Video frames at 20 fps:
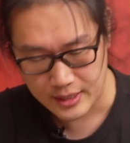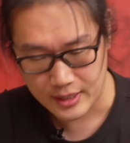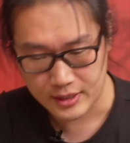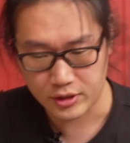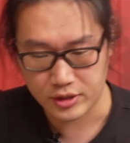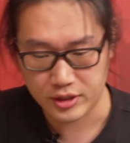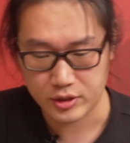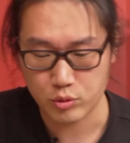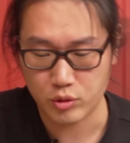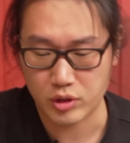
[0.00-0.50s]

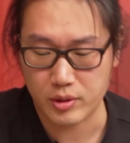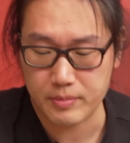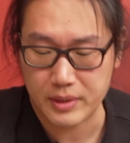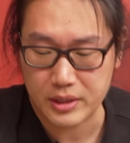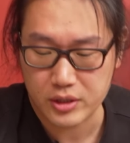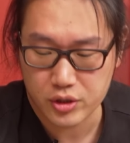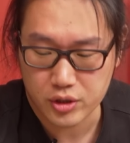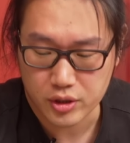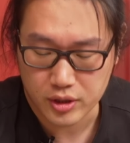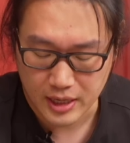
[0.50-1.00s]
You just want to
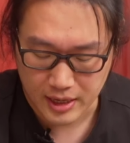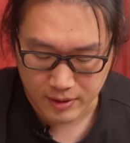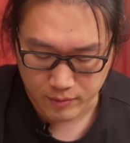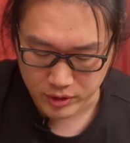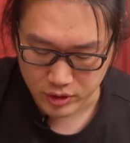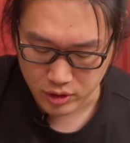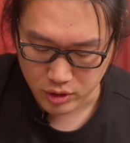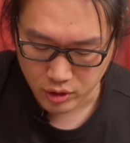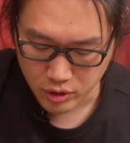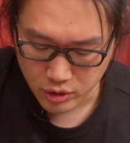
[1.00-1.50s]
make sure that
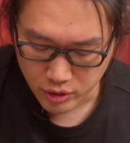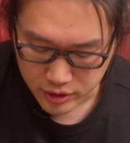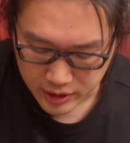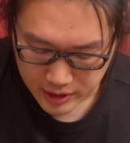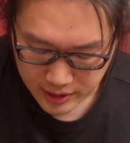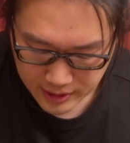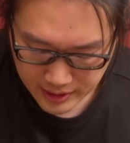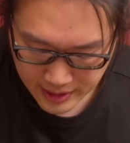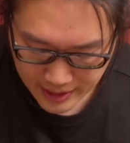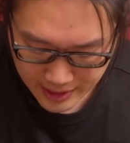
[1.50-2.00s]
when you're
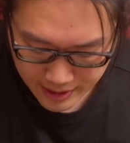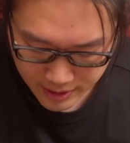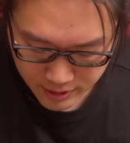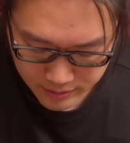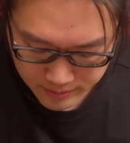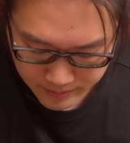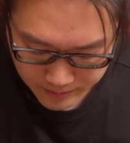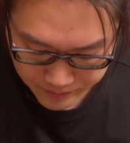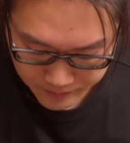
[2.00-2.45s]
coning down,